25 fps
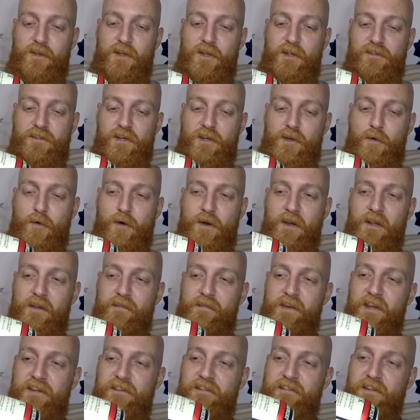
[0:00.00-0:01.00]
is it Gordy
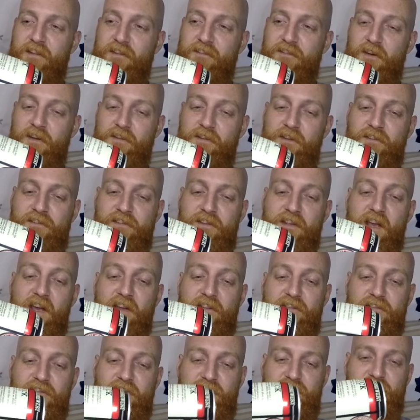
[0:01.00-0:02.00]
Levesque that's on this?
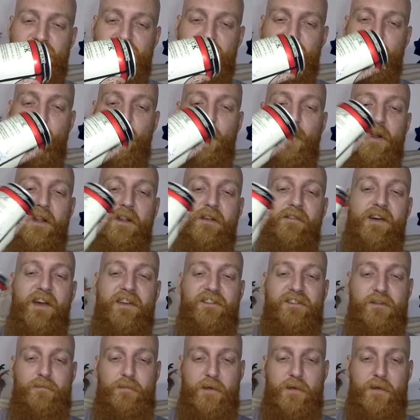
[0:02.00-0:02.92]
Yes, this is the Gordy Levesque